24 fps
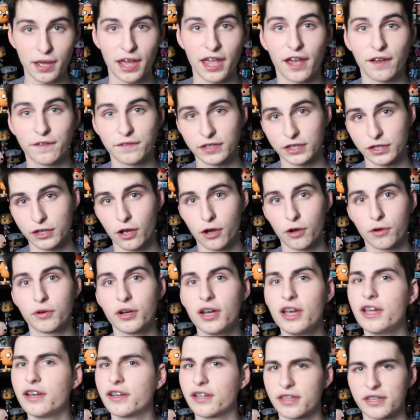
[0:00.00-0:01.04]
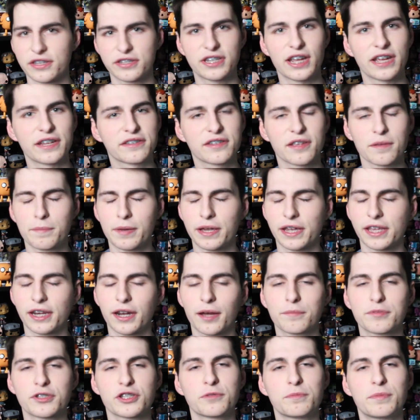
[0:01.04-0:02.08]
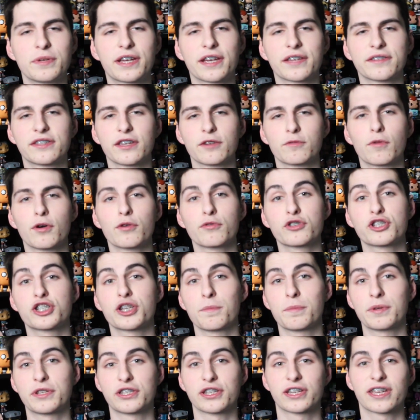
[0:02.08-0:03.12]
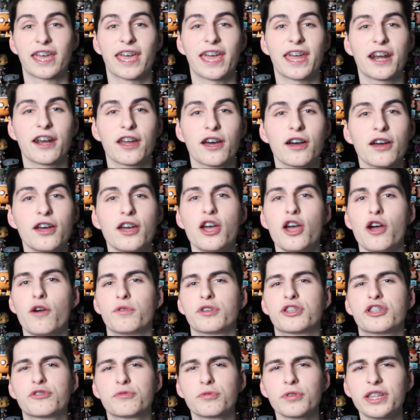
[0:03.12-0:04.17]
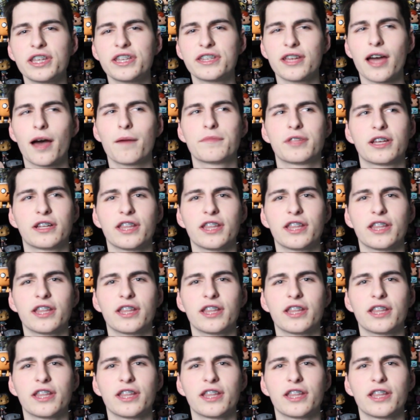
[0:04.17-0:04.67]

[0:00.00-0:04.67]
I have to go to the States to pick it up just because they won't ship it to Canada, which is really dumb.